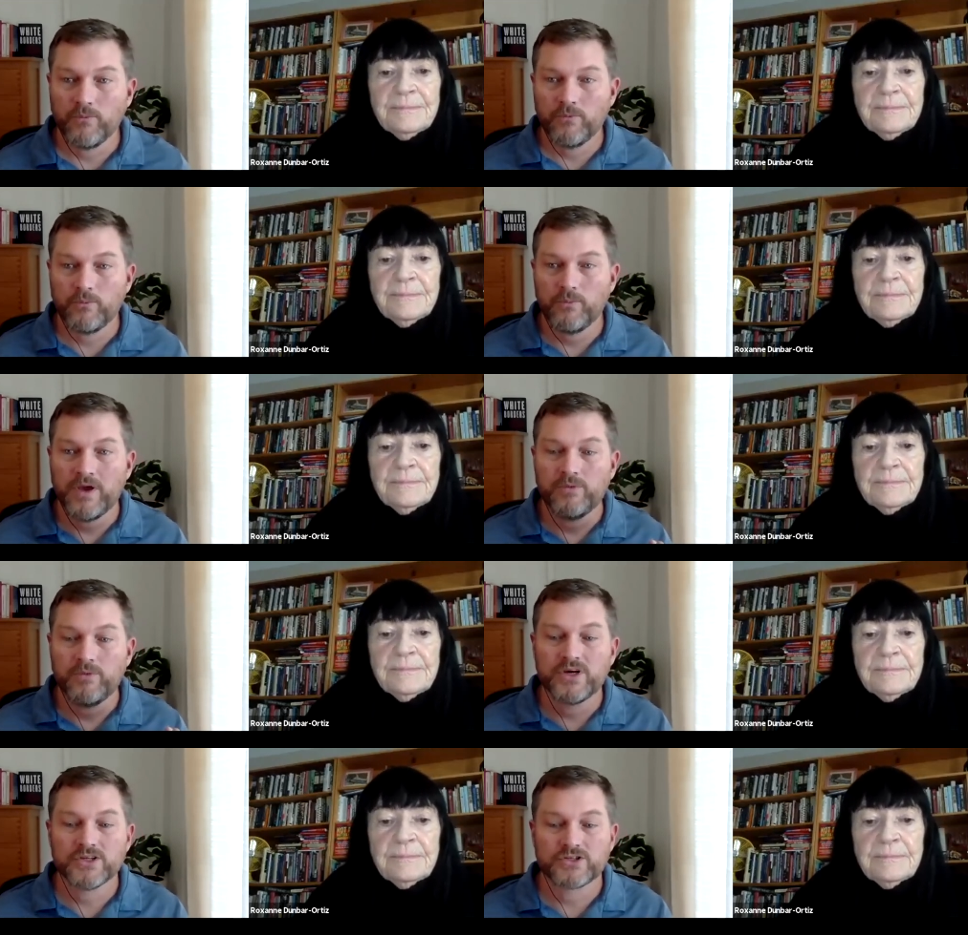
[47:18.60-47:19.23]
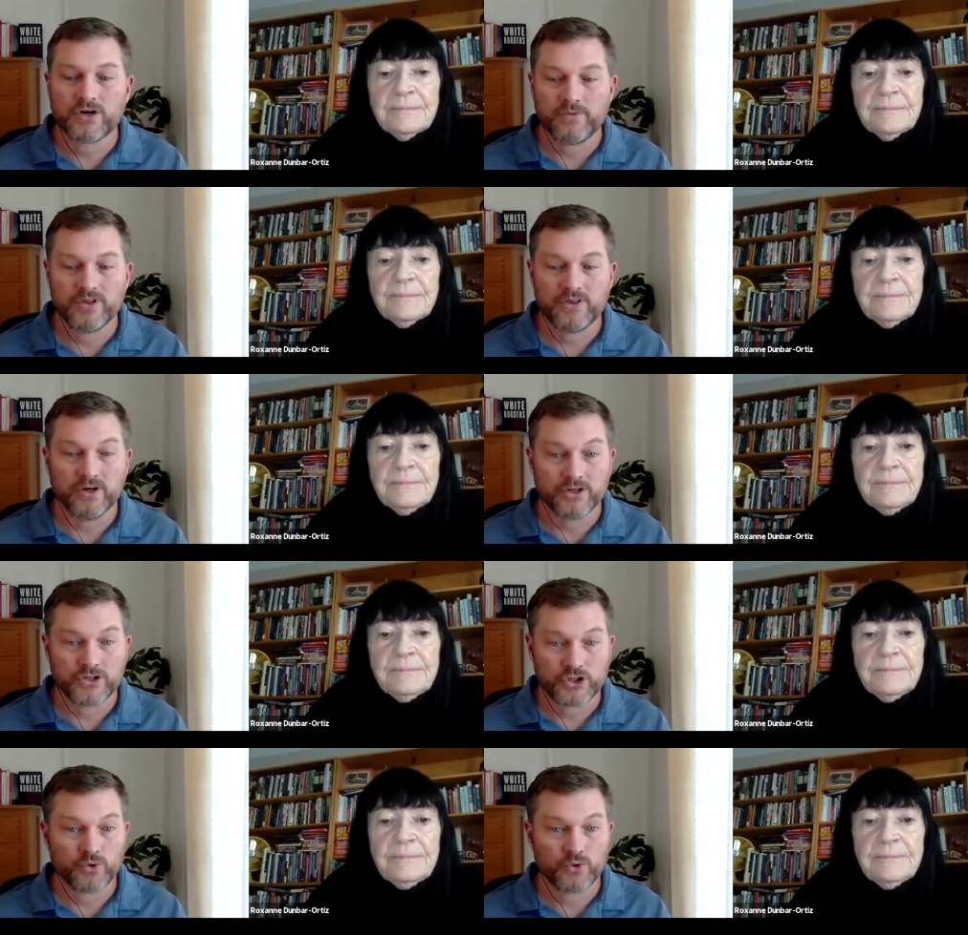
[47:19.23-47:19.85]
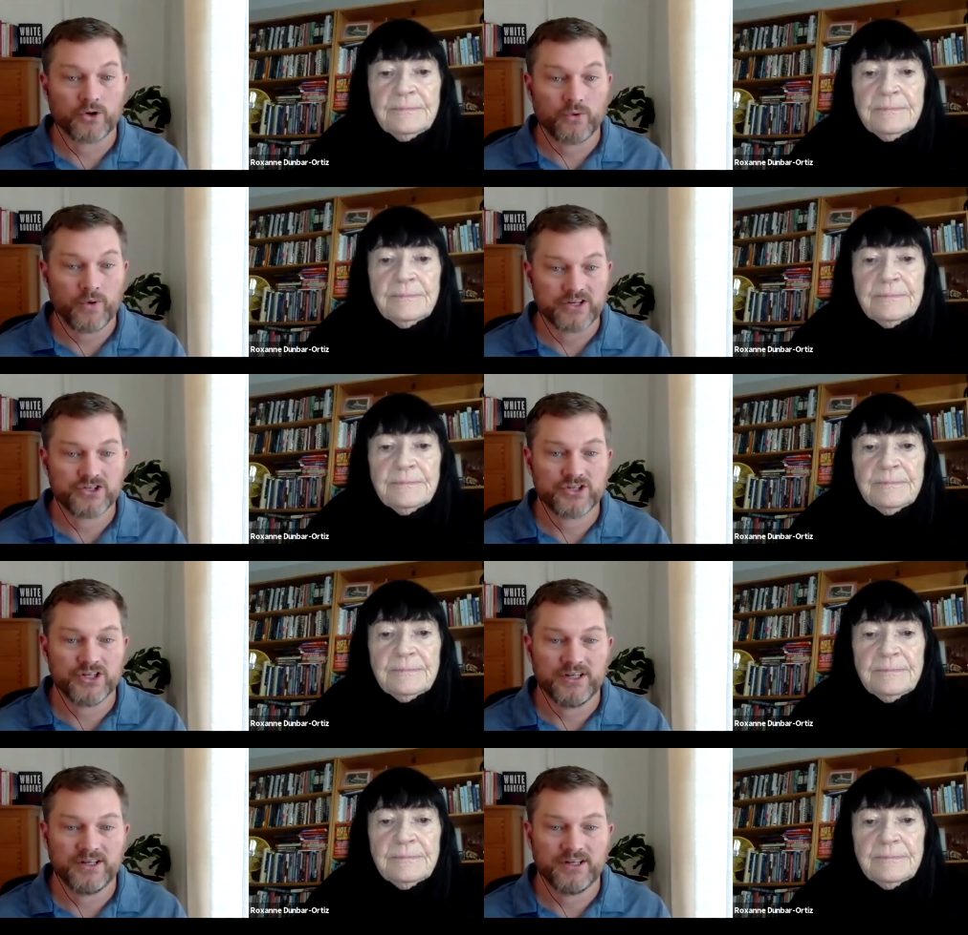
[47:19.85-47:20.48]
Speaker 1: maybe we could start with a short
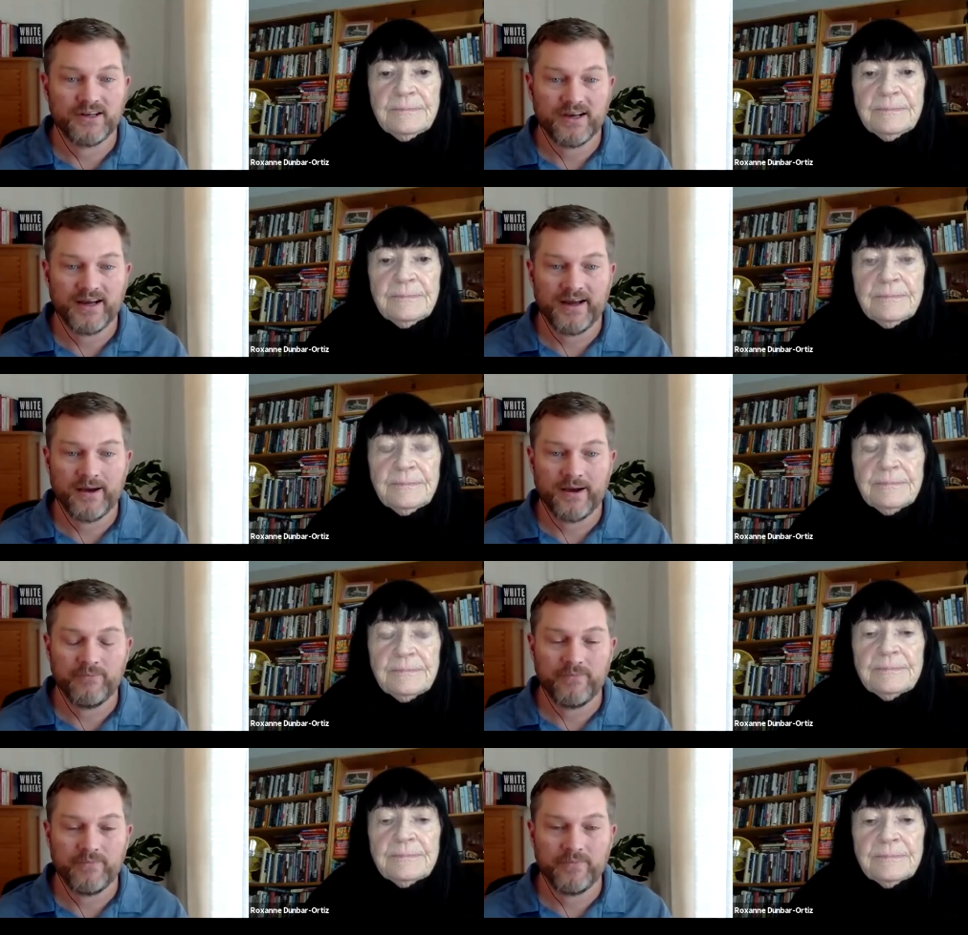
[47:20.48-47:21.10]
question um,